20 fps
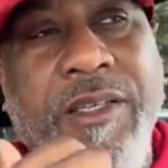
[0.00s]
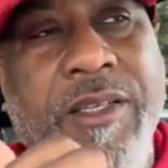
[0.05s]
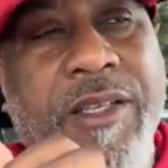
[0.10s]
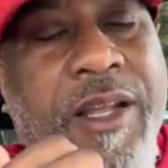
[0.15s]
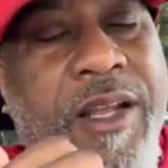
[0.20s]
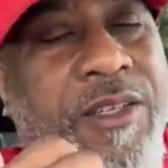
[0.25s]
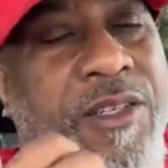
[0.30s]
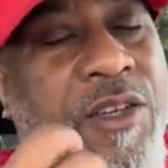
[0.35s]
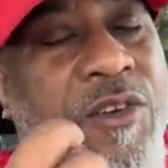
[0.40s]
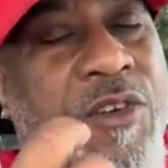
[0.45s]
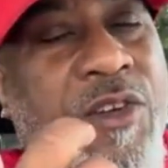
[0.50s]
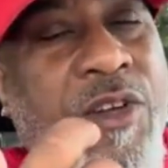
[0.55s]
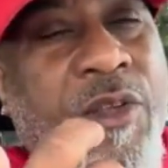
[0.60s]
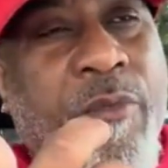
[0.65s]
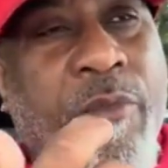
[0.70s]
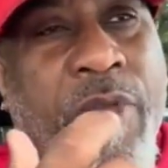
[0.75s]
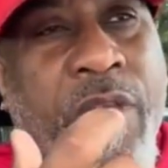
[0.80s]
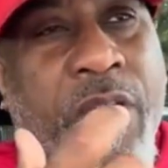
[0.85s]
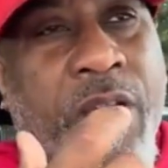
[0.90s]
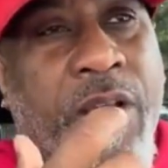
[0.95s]
There's going to
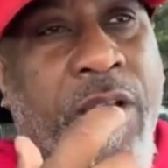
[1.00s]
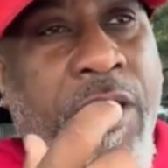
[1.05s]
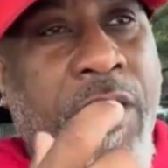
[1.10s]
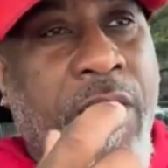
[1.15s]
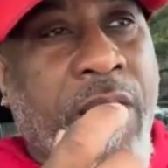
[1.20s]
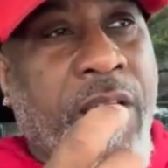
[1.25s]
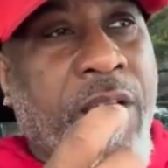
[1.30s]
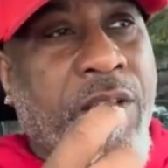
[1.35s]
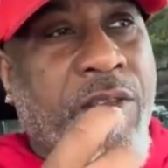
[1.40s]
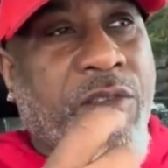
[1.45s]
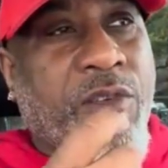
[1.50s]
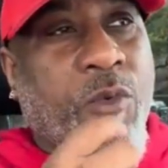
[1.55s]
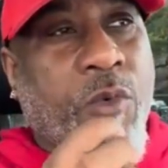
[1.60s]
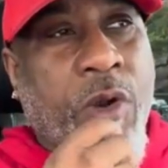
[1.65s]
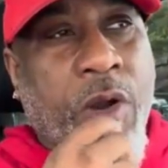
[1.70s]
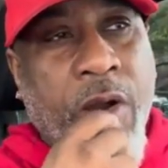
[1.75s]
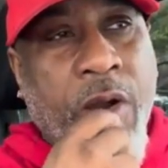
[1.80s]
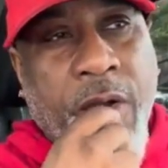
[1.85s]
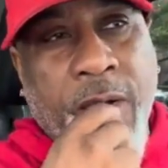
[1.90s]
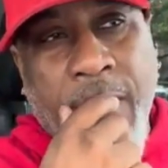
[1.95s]
be a link to
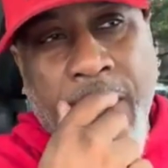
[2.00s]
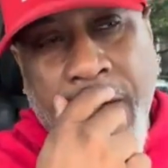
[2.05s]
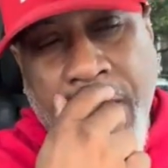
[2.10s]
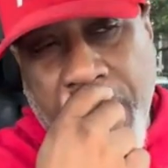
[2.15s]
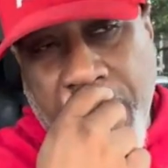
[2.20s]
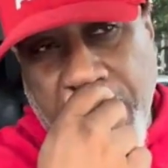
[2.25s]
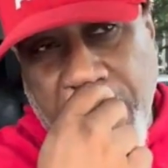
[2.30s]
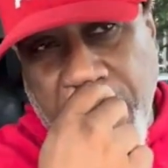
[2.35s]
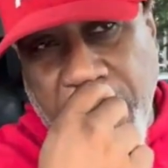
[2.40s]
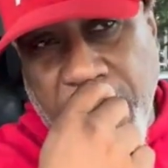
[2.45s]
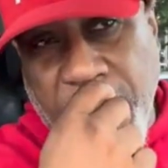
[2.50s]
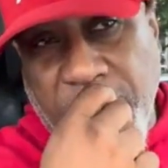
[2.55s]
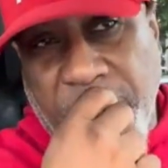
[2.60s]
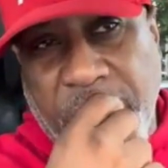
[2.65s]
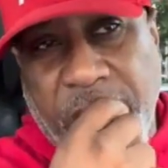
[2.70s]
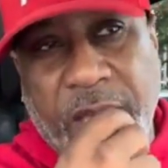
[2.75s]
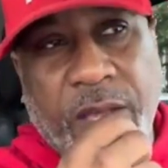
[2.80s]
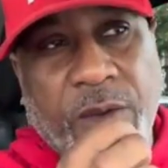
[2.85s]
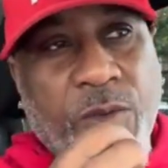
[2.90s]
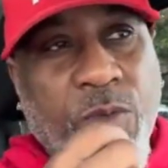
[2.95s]
where you
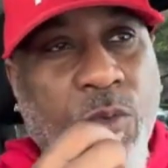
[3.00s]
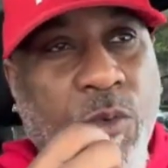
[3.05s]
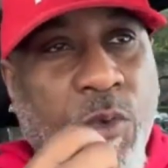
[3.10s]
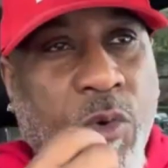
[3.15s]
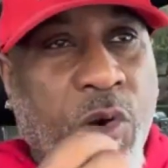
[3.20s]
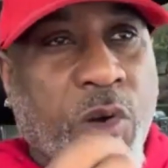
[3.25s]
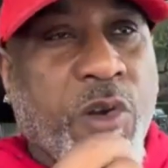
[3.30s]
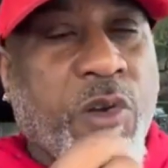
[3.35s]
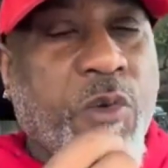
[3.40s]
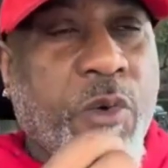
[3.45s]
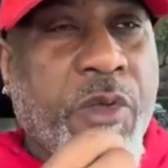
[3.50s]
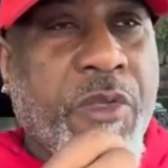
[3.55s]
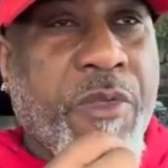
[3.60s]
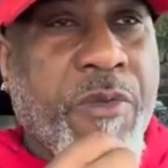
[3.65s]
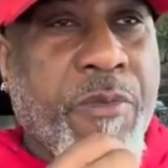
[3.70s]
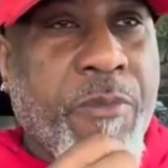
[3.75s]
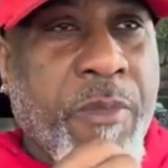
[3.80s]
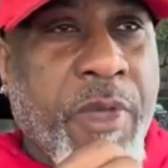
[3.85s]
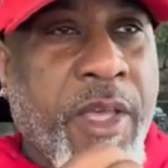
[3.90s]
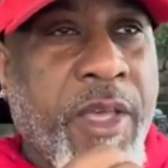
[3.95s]
can work
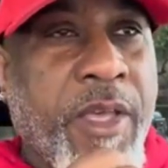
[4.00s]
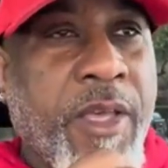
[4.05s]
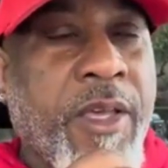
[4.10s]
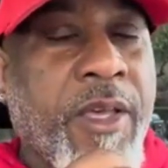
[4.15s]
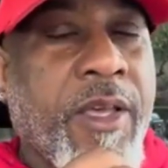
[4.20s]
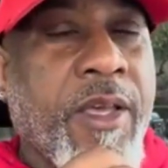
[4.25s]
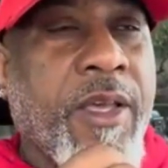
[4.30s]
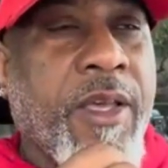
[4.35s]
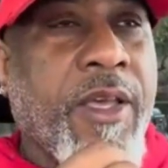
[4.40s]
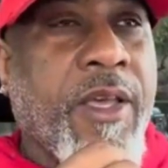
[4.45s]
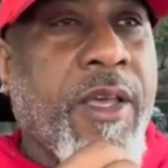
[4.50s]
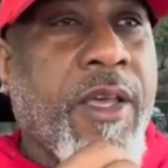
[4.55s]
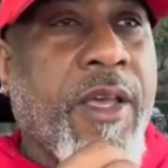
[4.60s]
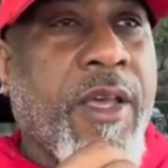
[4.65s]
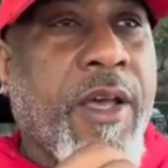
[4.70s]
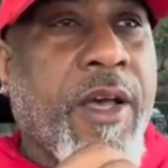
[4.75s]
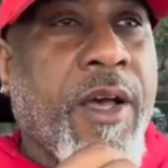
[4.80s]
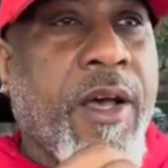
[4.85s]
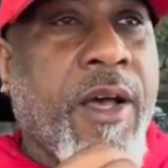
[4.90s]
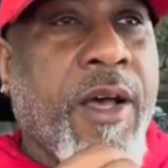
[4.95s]
with me,
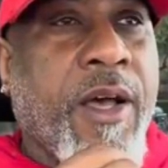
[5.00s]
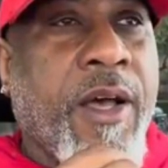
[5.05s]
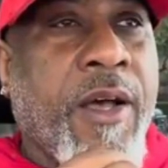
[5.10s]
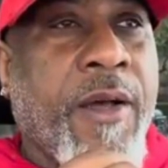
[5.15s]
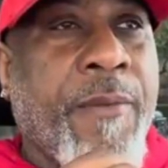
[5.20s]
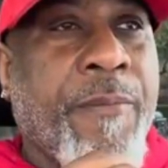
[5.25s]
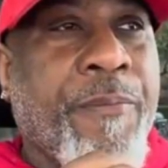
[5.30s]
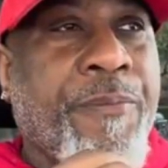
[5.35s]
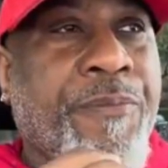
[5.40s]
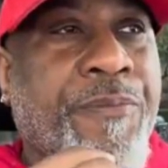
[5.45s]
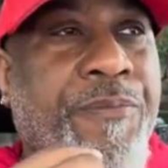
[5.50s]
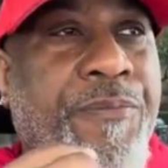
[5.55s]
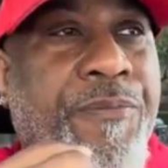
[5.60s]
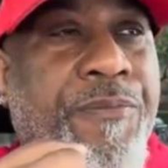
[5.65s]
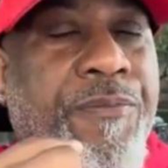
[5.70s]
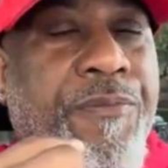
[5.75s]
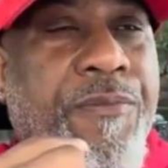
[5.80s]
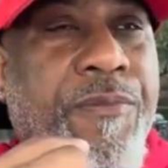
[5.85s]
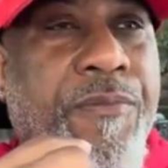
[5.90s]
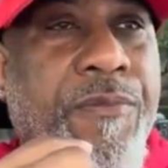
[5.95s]

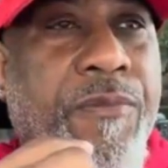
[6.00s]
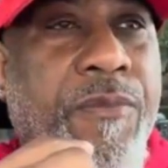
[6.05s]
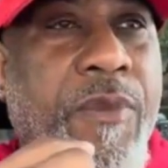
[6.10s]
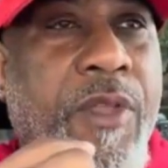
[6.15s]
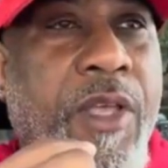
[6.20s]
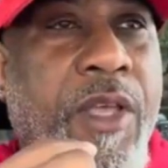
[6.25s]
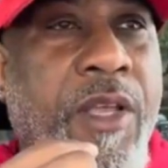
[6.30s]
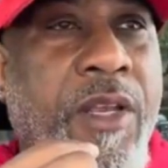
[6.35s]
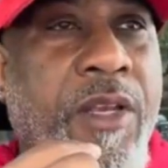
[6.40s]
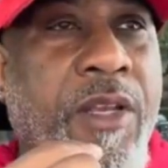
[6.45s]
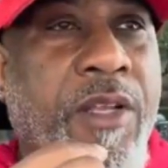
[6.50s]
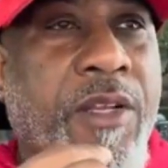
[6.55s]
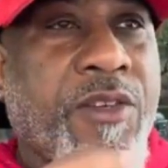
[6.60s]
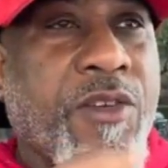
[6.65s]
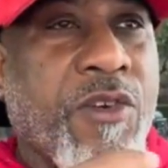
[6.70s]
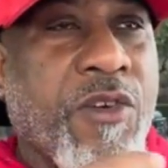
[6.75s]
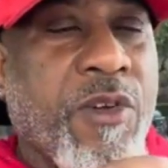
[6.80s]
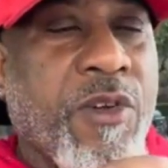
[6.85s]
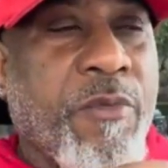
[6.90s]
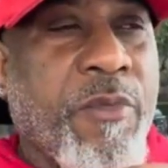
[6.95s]
um, and it's
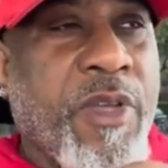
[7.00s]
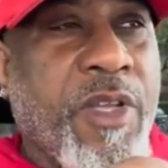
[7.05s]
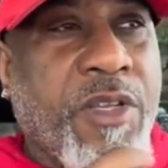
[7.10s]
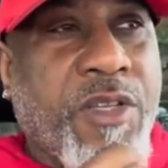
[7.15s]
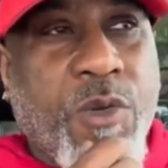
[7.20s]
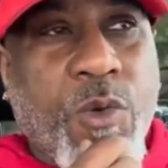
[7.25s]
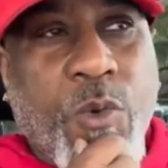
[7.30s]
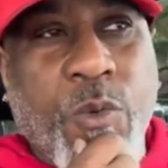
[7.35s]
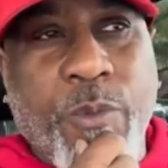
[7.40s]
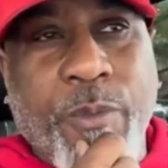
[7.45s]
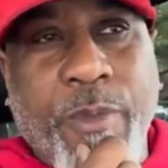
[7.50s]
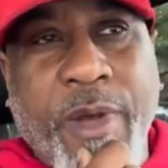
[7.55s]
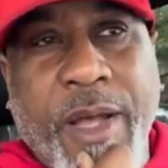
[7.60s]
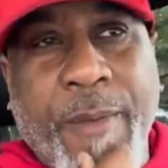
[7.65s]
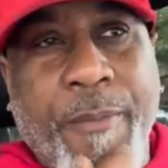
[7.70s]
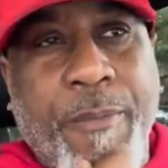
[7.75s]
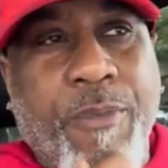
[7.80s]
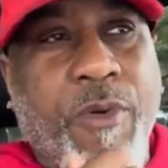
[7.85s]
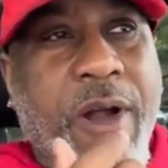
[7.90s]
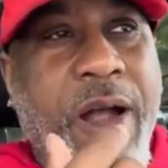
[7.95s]
going to be to my
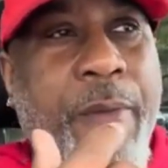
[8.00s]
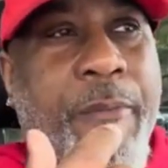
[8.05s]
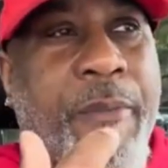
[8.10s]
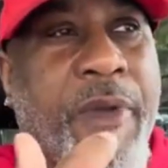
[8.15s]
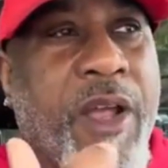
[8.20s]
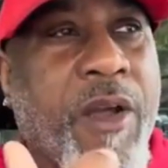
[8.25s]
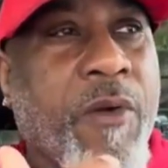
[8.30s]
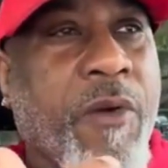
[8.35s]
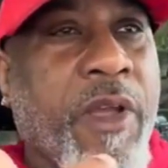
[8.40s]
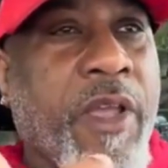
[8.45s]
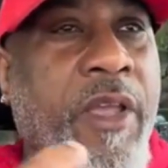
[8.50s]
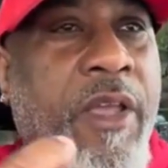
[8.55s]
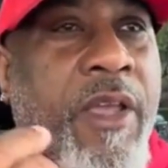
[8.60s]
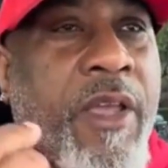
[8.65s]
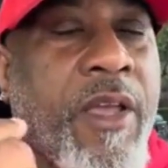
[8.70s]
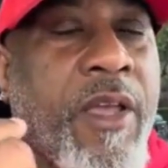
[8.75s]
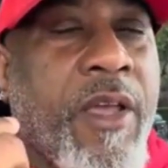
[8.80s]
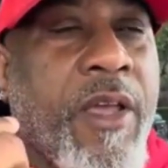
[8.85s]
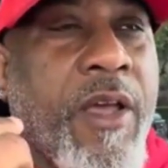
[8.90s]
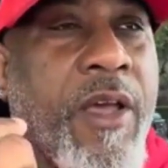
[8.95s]
primary
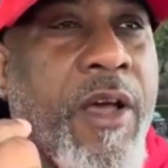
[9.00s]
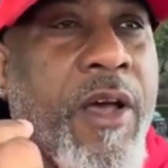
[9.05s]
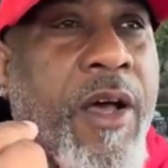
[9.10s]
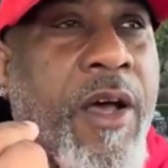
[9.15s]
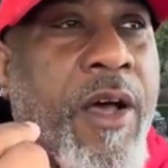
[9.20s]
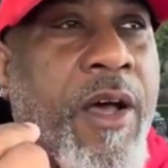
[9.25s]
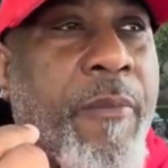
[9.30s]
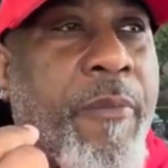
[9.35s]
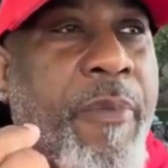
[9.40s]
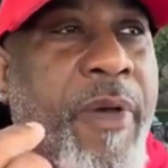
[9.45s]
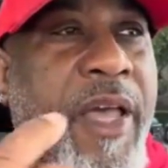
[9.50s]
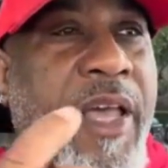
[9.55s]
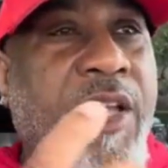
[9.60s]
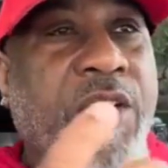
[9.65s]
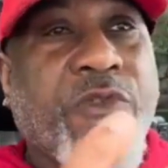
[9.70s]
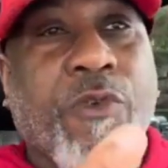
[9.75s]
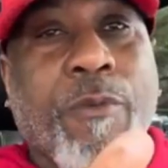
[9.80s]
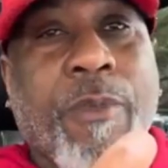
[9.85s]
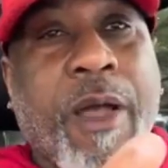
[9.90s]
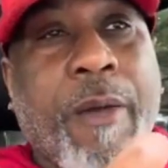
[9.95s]
uh,
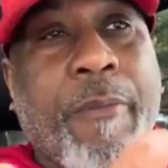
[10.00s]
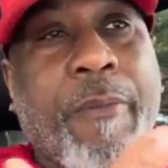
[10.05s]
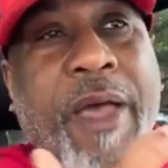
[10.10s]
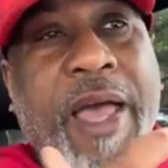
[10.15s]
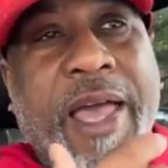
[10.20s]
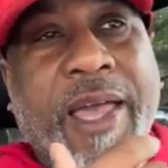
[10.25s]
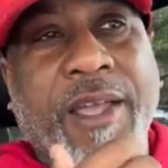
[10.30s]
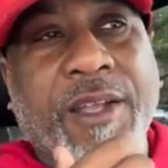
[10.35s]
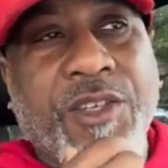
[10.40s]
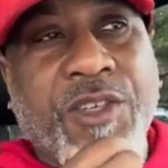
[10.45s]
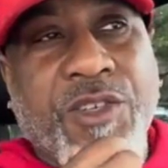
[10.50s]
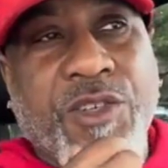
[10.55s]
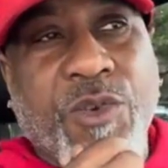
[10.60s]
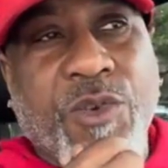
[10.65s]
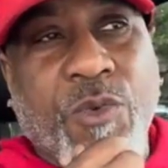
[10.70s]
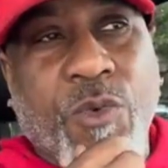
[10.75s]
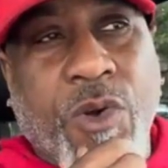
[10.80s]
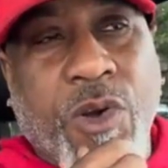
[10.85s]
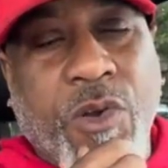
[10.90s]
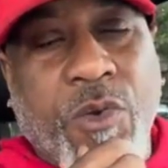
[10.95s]
page for my packages to
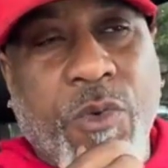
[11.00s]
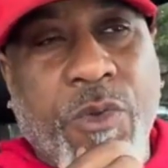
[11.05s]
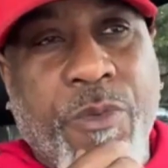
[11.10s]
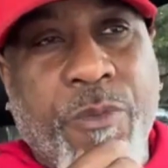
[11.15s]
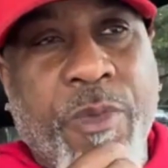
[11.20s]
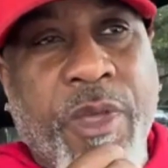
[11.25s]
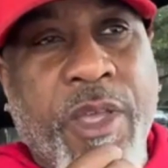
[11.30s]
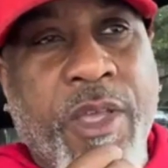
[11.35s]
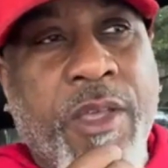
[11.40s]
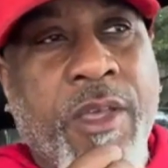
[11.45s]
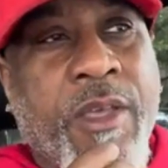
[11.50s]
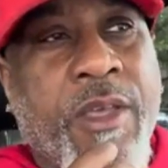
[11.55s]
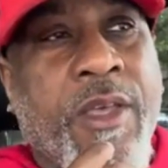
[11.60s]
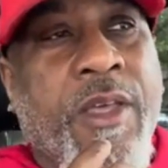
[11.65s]
work with me.